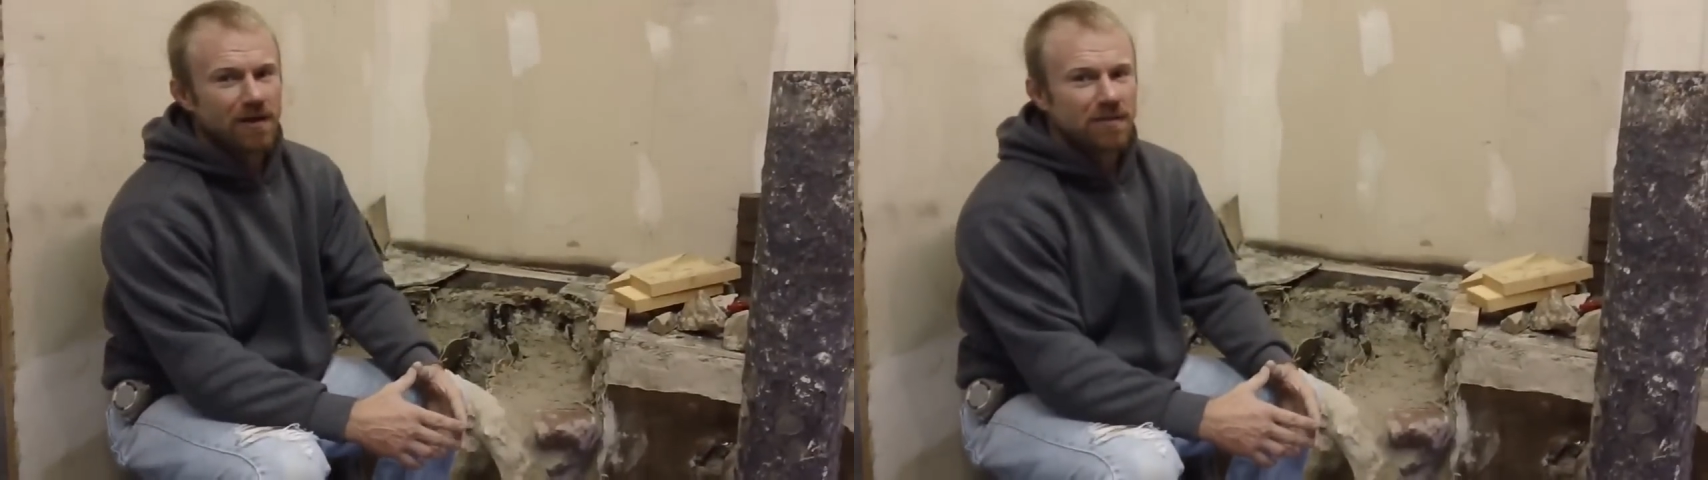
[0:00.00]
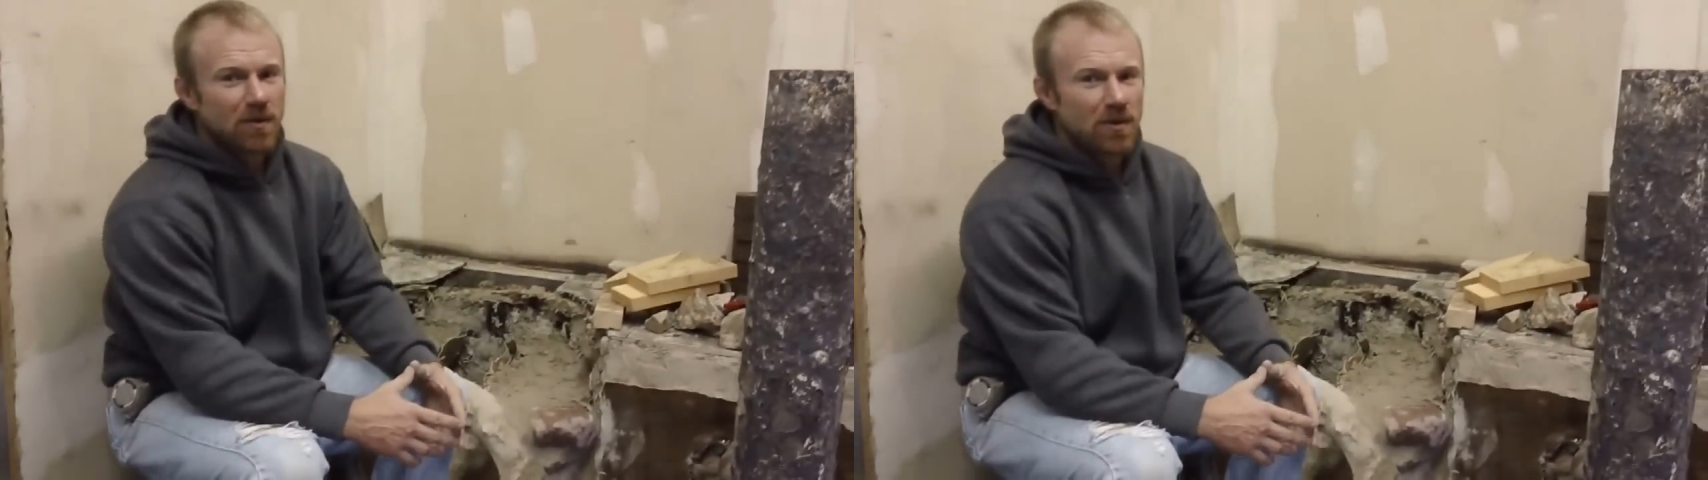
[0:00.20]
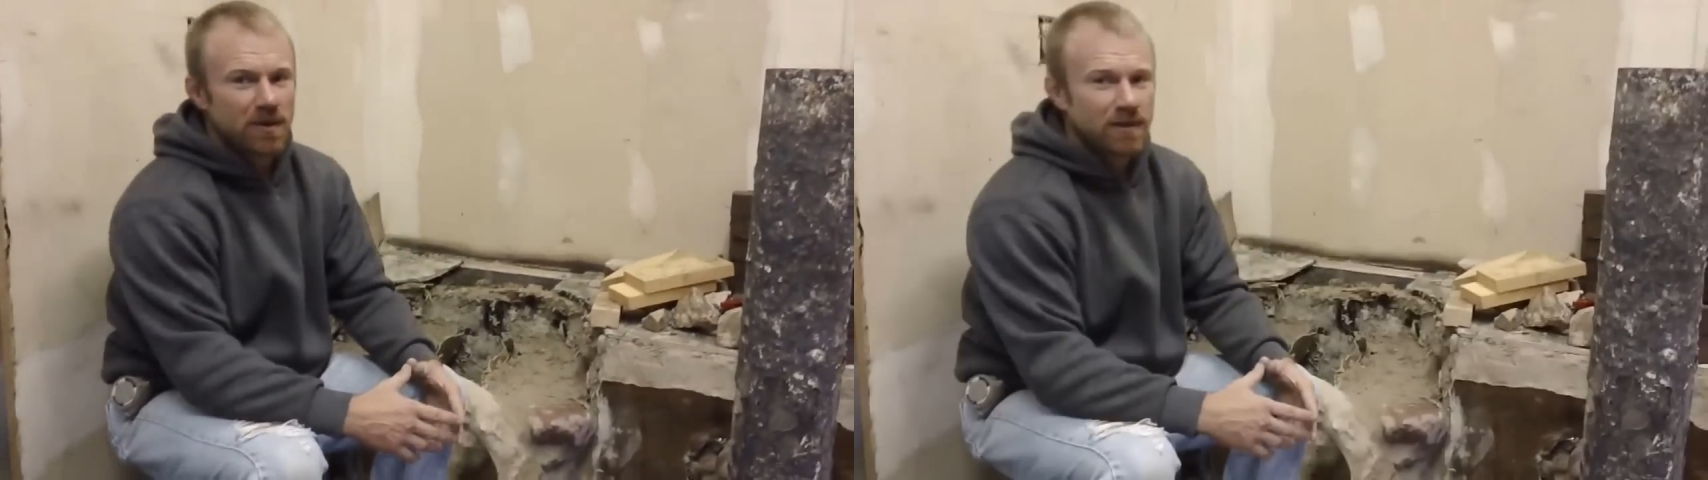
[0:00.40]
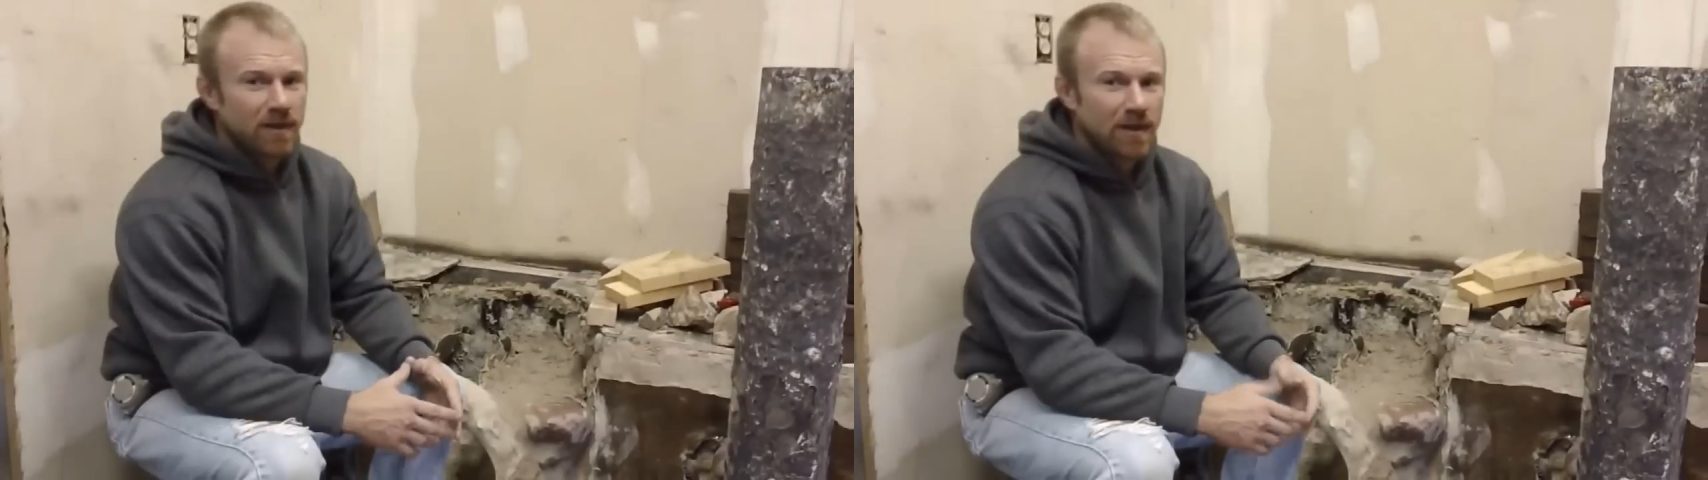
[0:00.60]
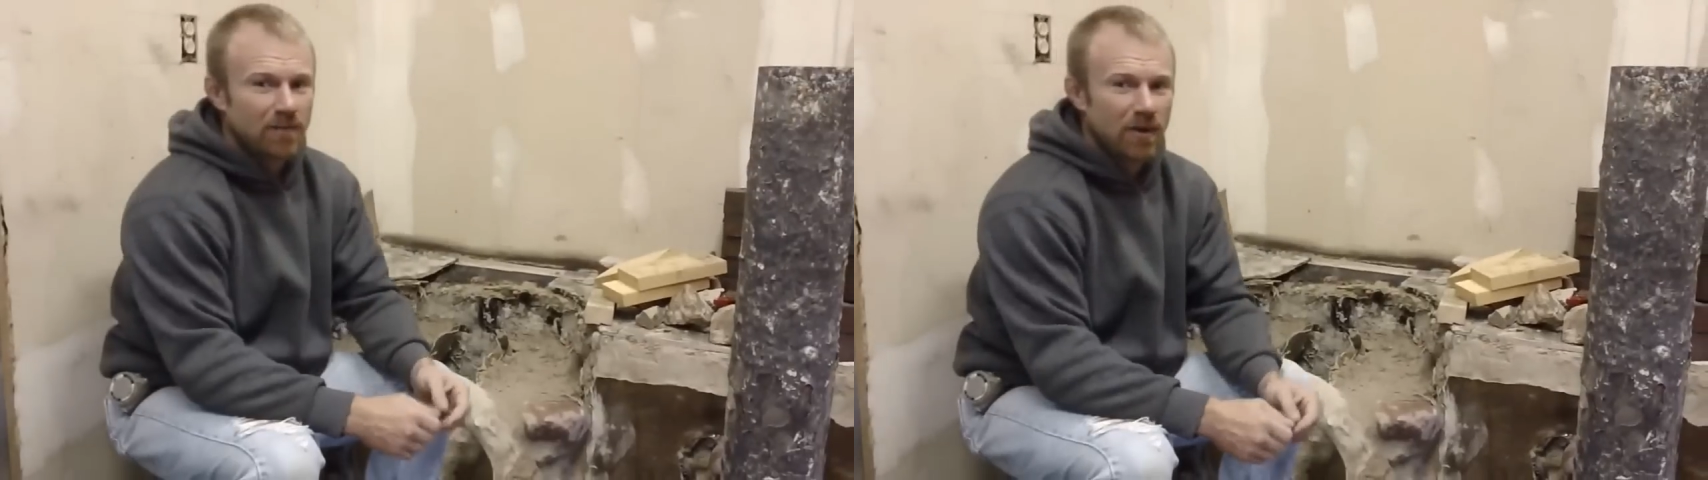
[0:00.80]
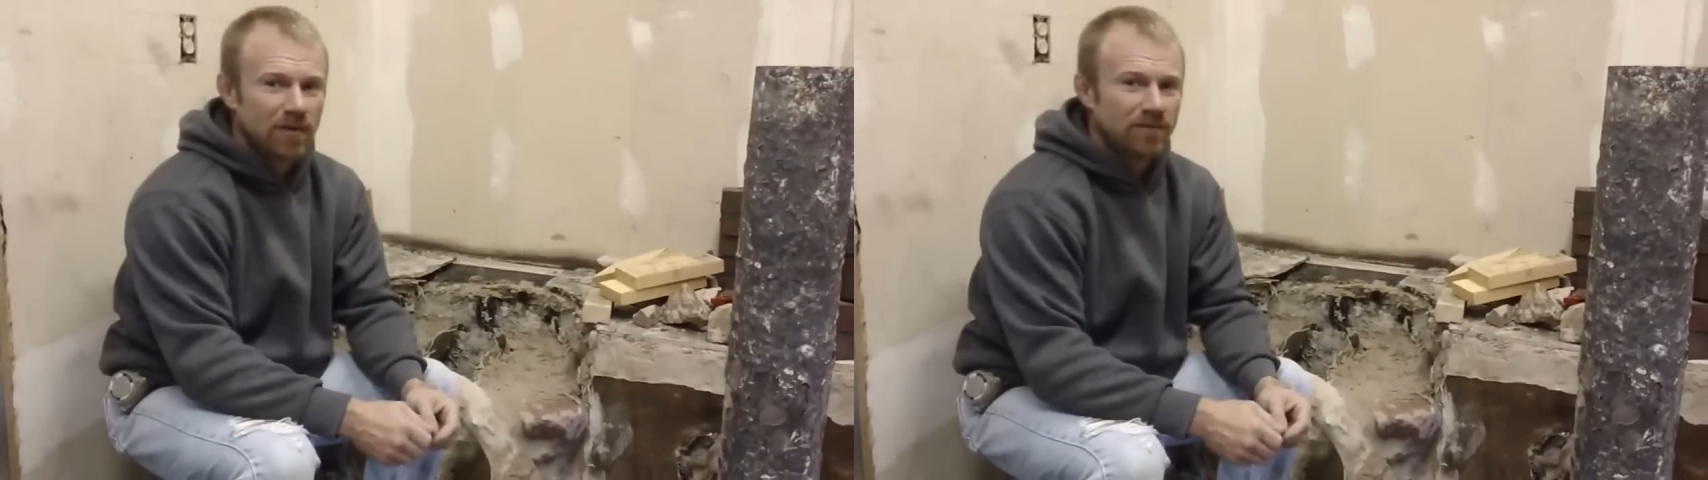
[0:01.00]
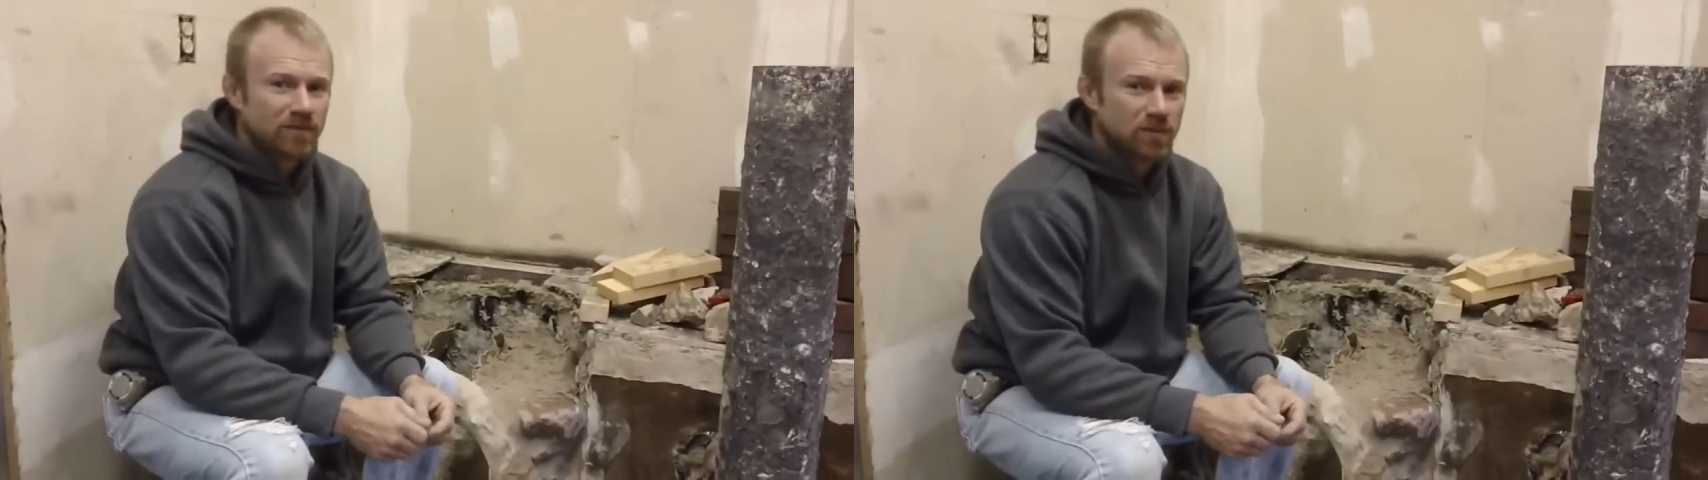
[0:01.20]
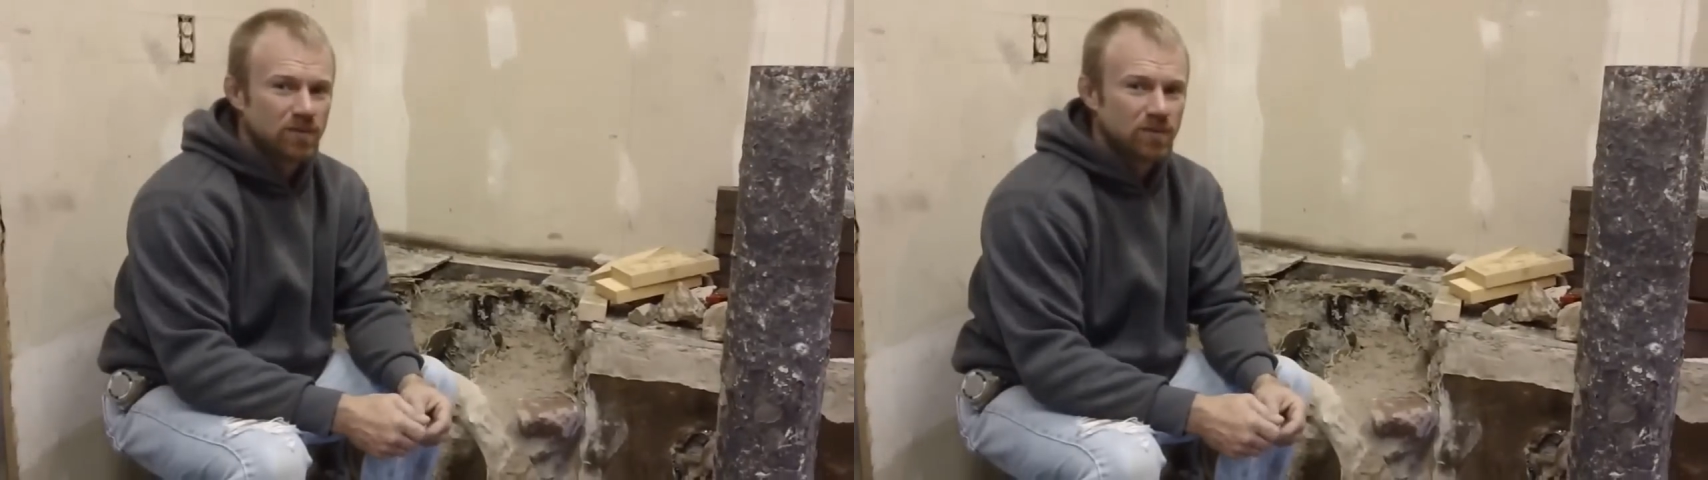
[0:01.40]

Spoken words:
in the morning and burn